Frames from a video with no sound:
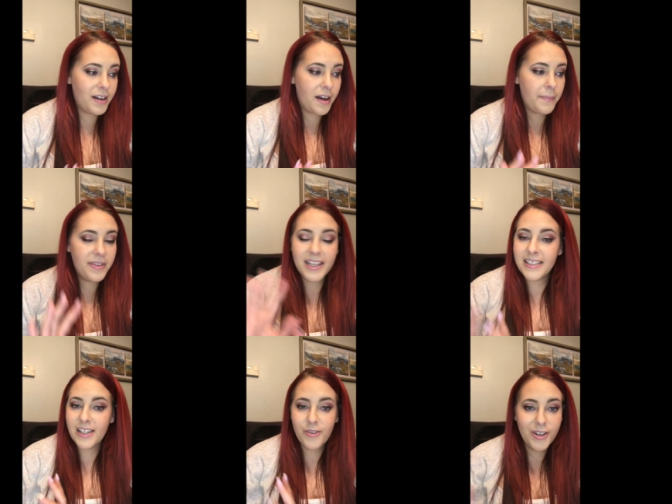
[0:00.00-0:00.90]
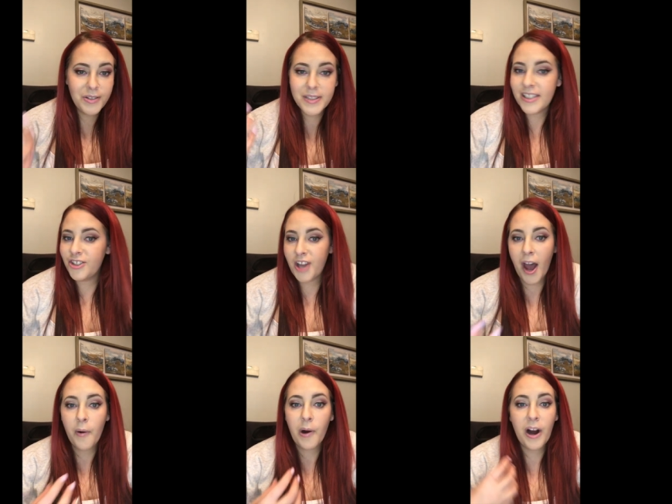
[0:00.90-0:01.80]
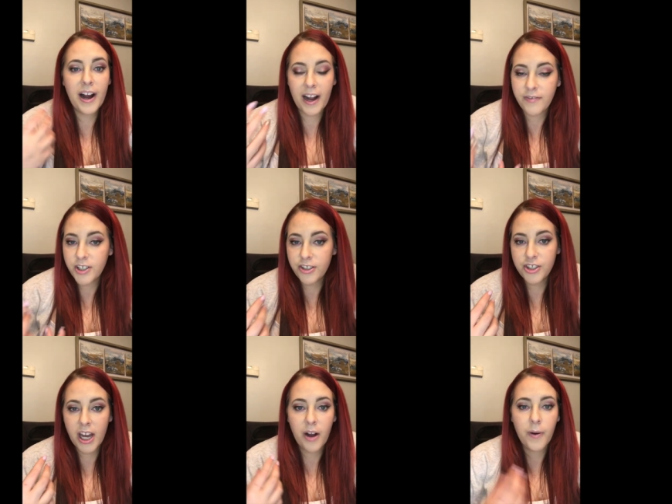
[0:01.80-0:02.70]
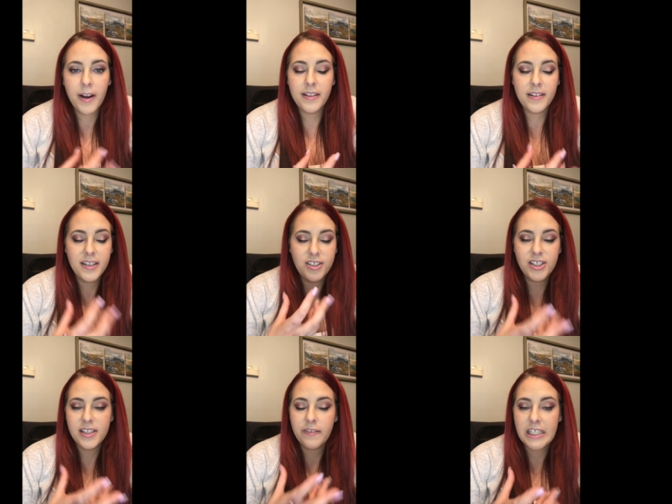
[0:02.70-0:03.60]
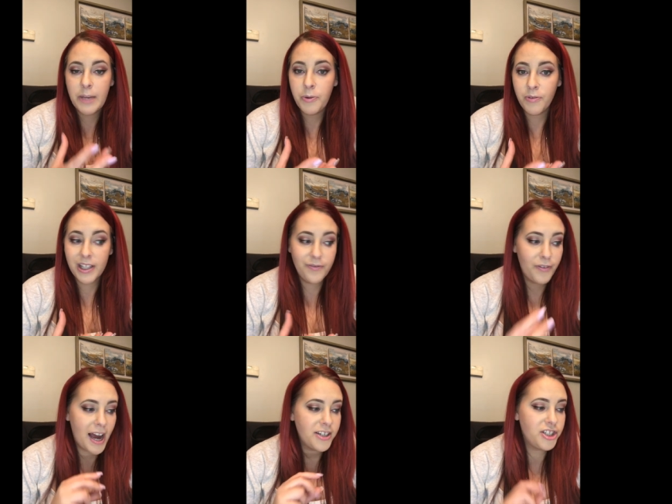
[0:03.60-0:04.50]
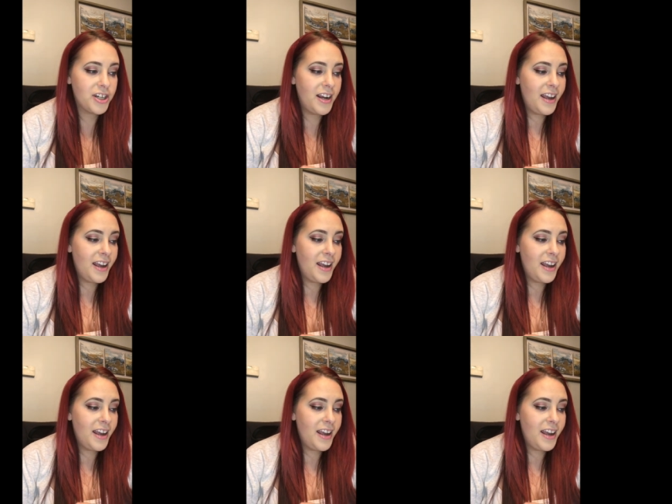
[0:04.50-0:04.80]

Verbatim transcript: um, things that you can use in the shower and after your shower and, and stuff to keep you really fresh.